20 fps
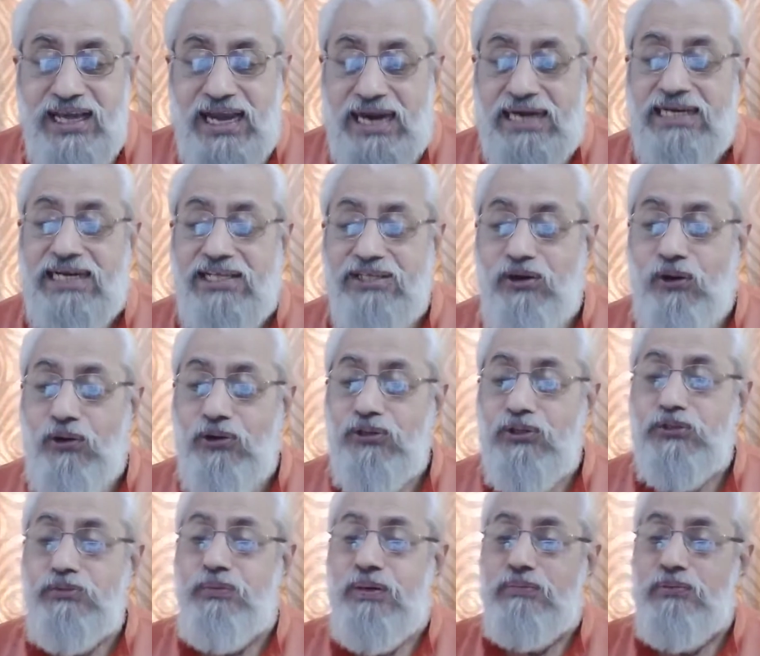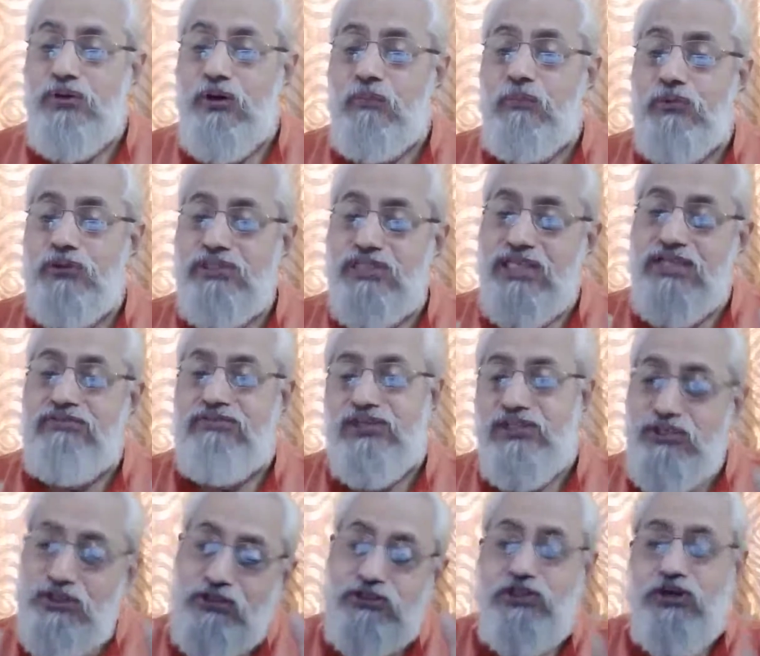At least all those people who put their
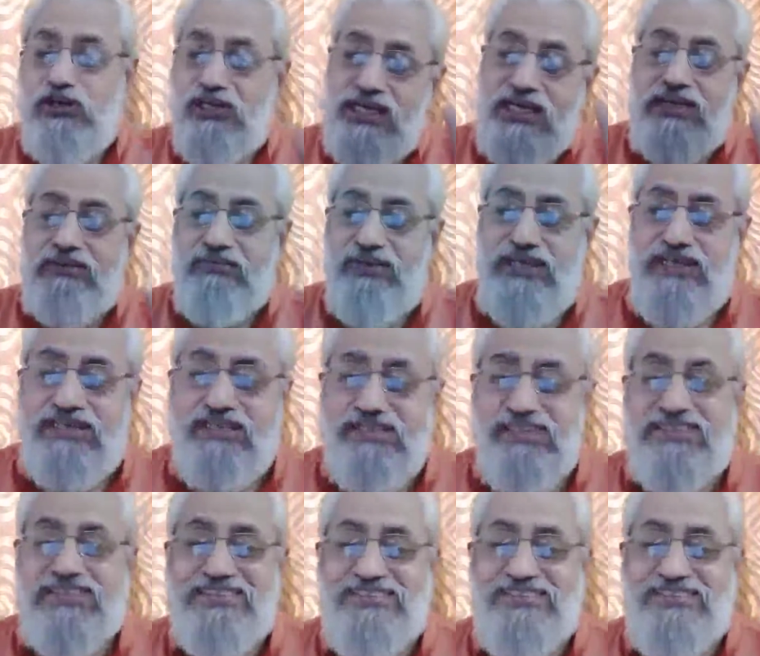videos on are awake.